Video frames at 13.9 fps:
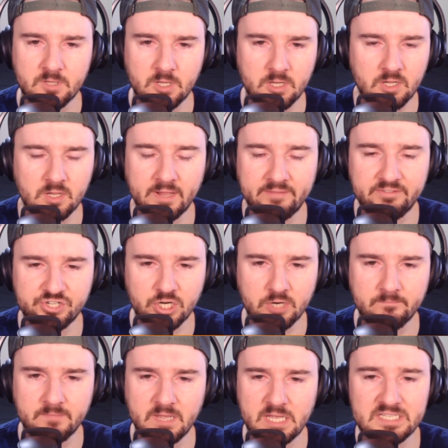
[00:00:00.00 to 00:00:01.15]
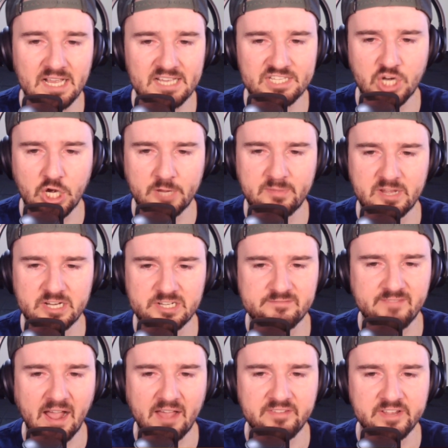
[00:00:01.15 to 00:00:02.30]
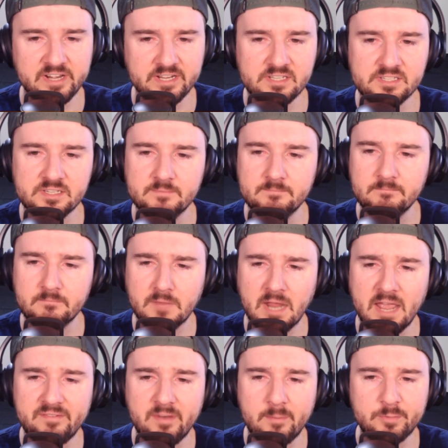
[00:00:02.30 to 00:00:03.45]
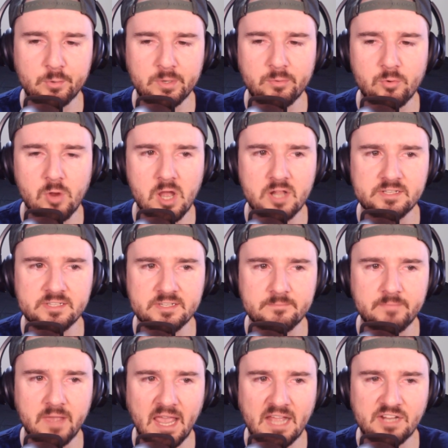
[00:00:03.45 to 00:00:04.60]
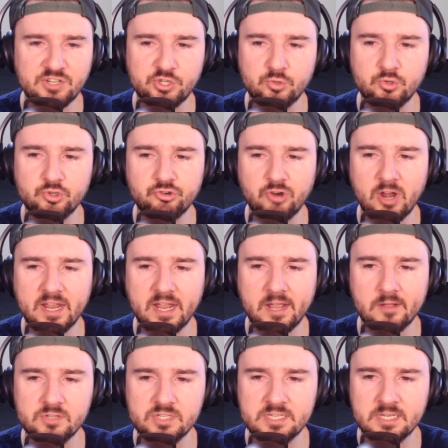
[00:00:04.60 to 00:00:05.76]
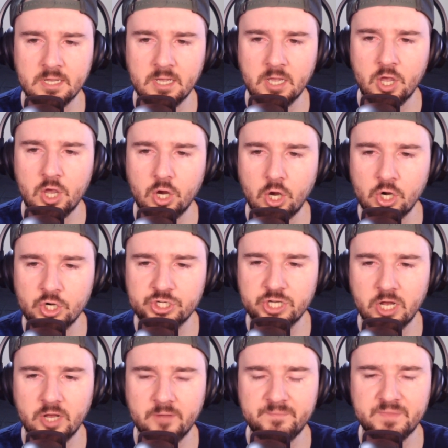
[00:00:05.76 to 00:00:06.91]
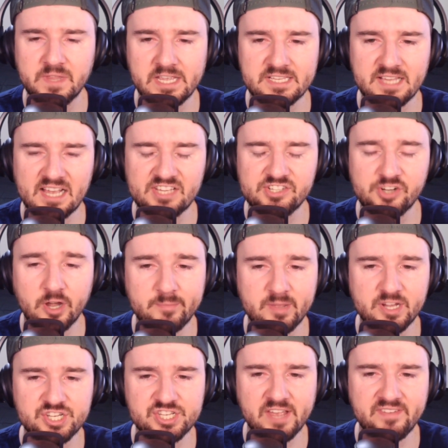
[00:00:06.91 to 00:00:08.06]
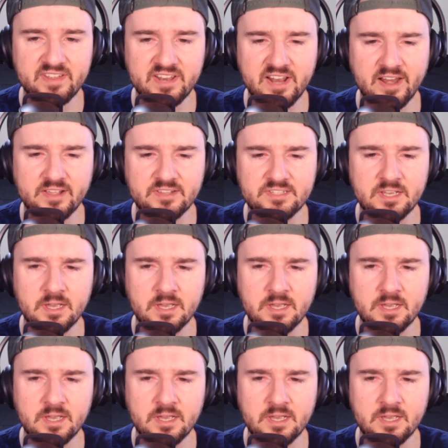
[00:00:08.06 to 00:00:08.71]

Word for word: Clevinger, his last start, he pitched five innings, gave up three runs, had two strikeouts. Kershaw, his last start, he pitched seven innings,